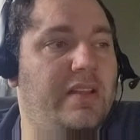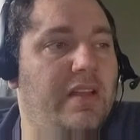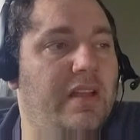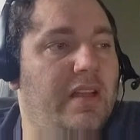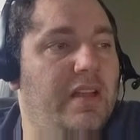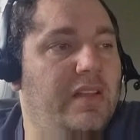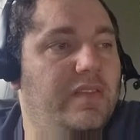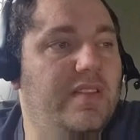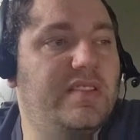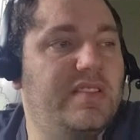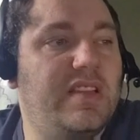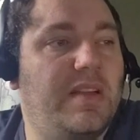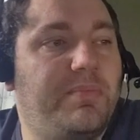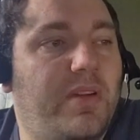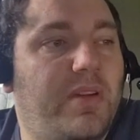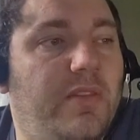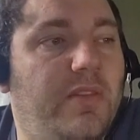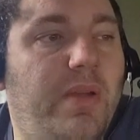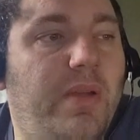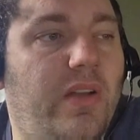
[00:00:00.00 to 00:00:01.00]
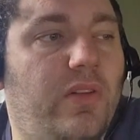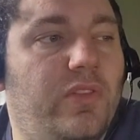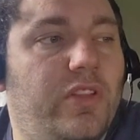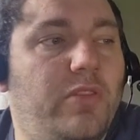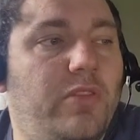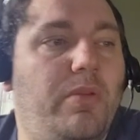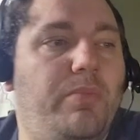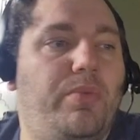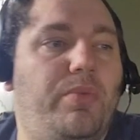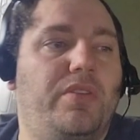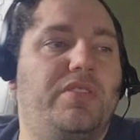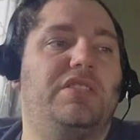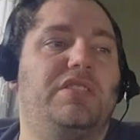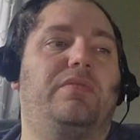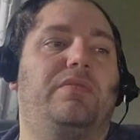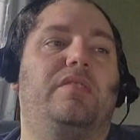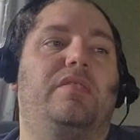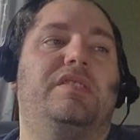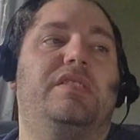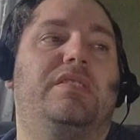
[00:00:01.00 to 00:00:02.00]
This upgrade may only be purchased
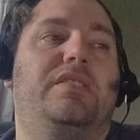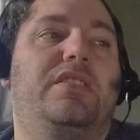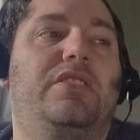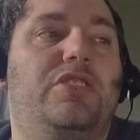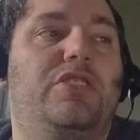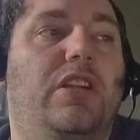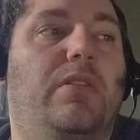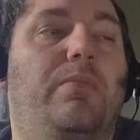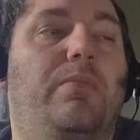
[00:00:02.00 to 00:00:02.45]
for a Xindi ship.